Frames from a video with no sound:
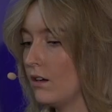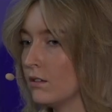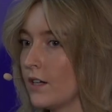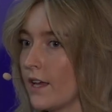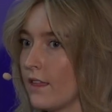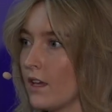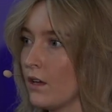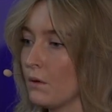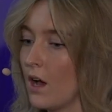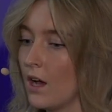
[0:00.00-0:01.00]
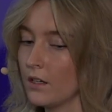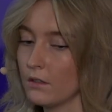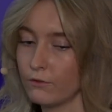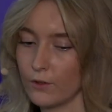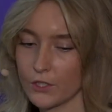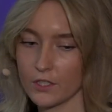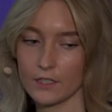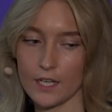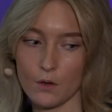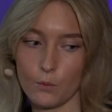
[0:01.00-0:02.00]
All right, thank you.
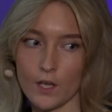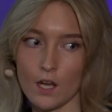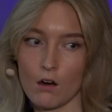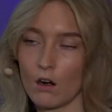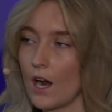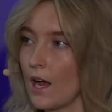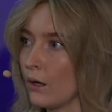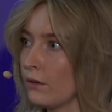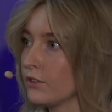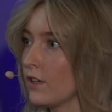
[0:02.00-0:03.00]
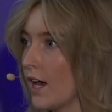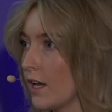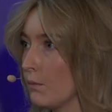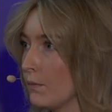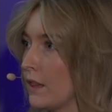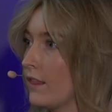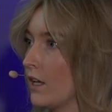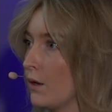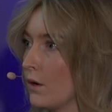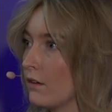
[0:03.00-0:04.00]
Unfortunately, we are out of time, but
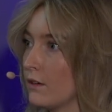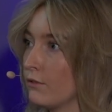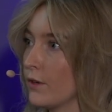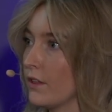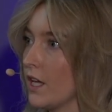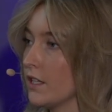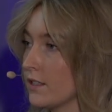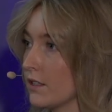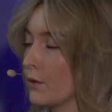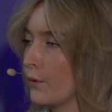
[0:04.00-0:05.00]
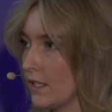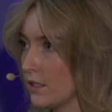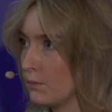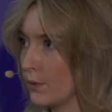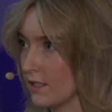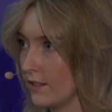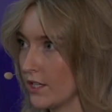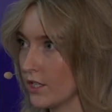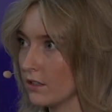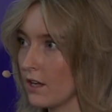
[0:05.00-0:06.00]
thank you, Oliver, for this great
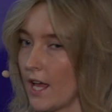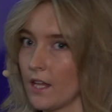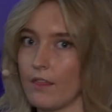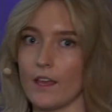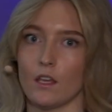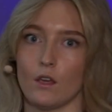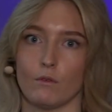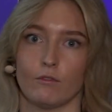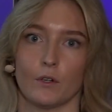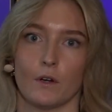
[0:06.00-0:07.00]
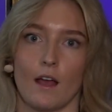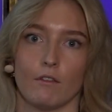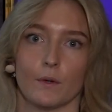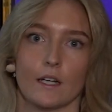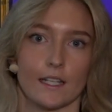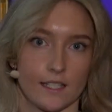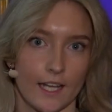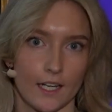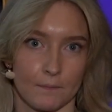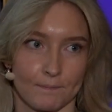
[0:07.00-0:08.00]
presentation, and thank you for everyone listening
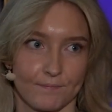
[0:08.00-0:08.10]
in.